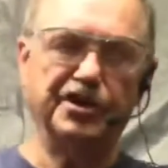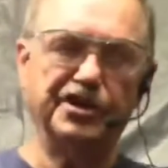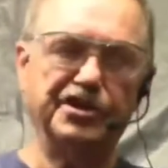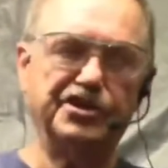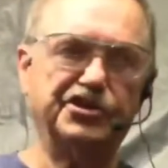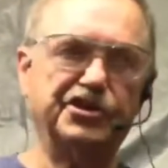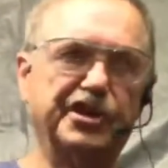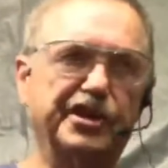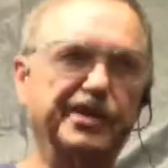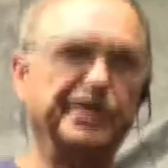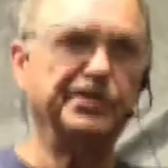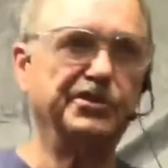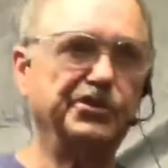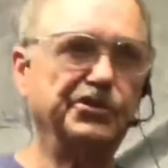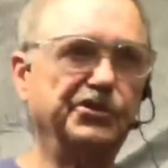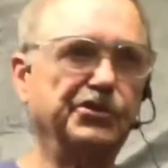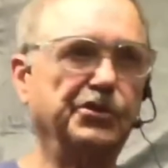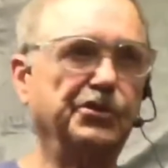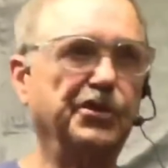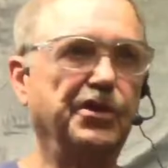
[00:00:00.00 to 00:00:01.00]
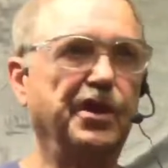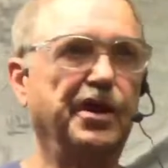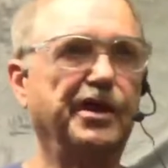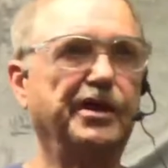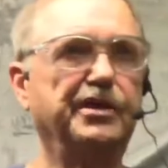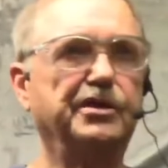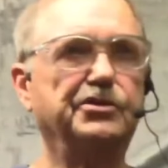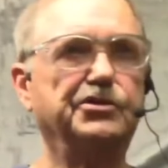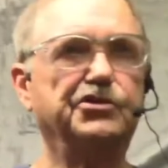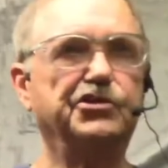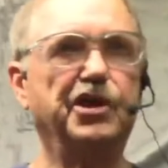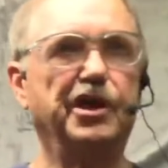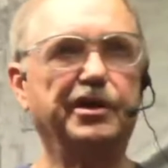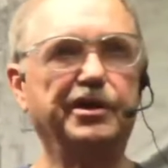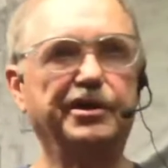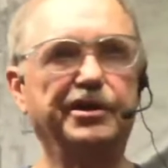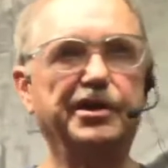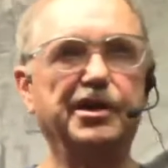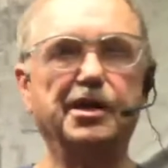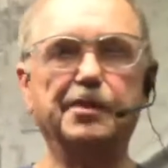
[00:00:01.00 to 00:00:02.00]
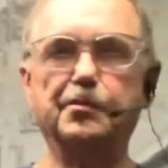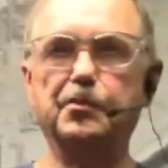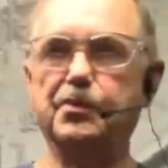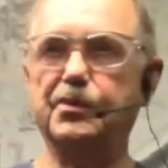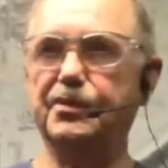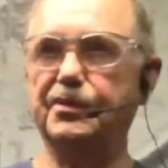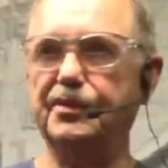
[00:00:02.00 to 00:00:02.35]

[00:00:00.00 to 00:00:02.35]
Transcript: each end so that I can chuck it up